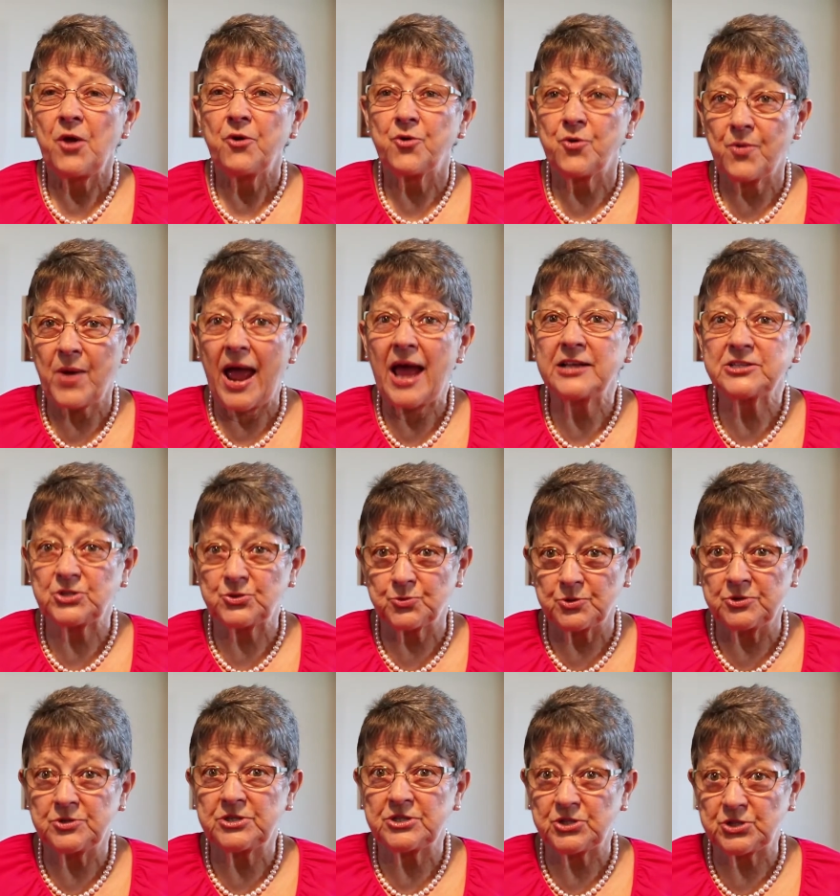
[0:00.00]

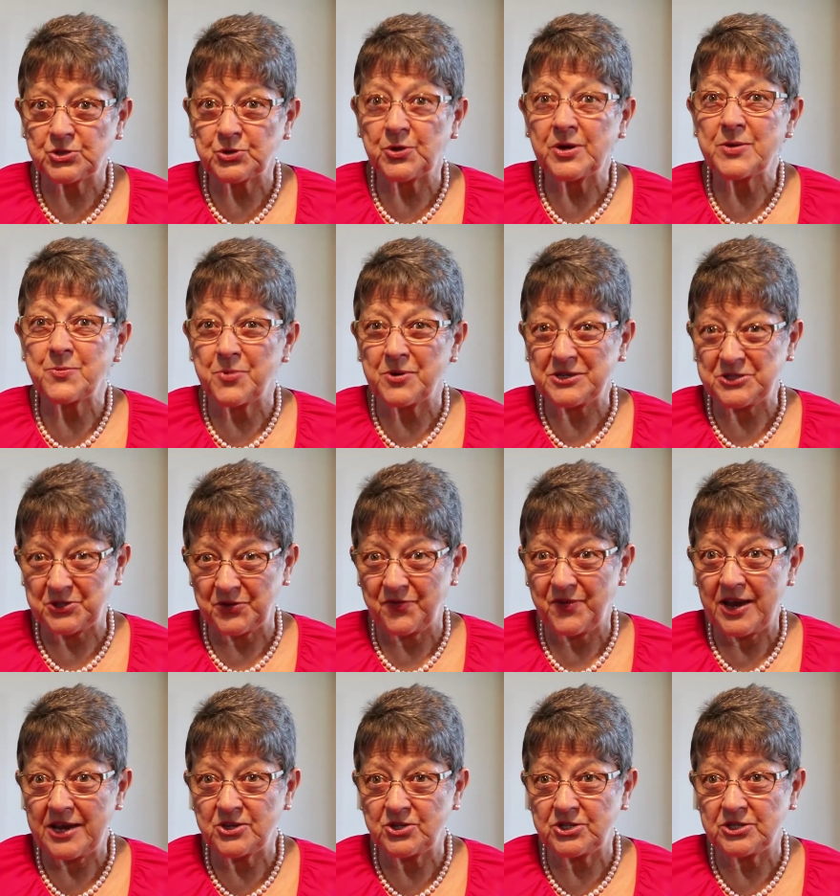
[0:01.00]
grassroots historic
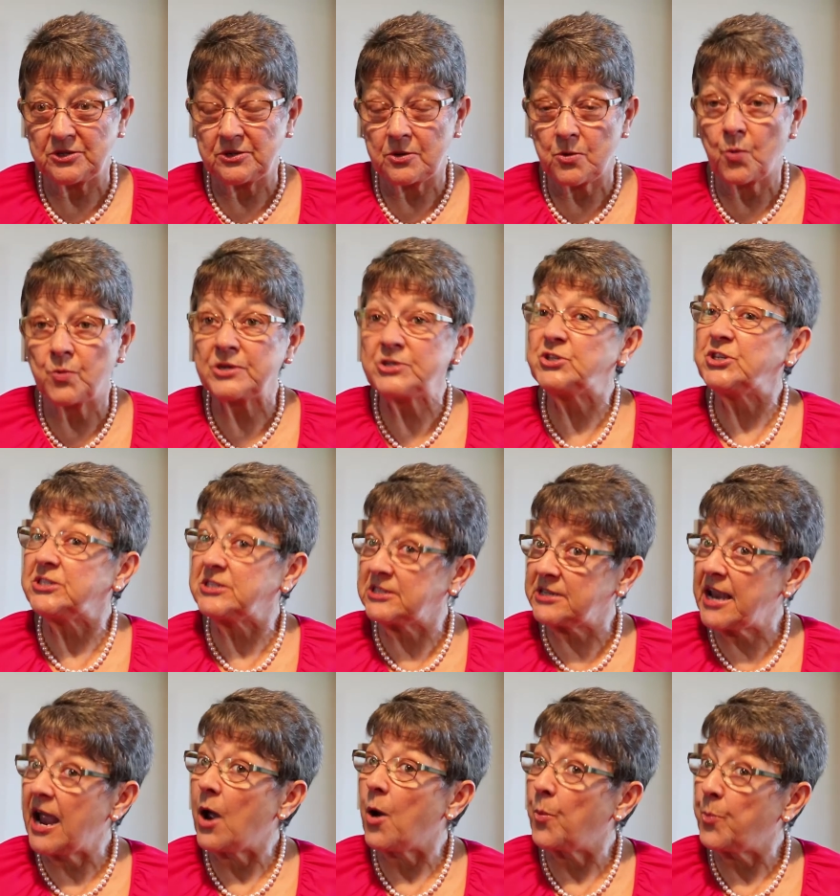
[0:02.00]
preservation, which is
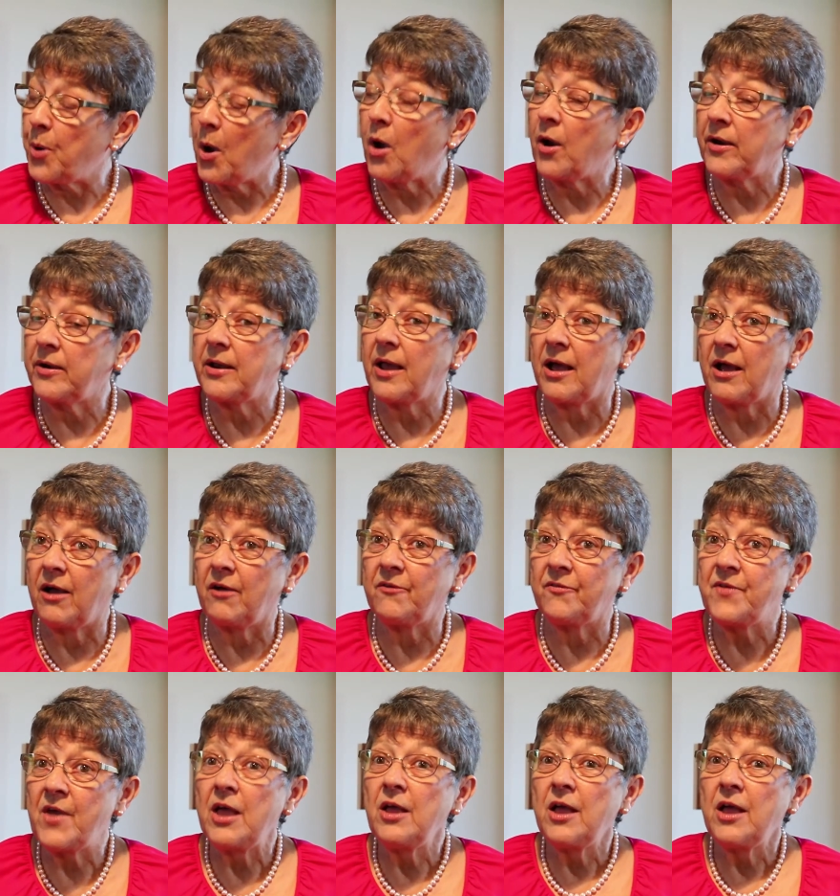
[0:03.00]
now part of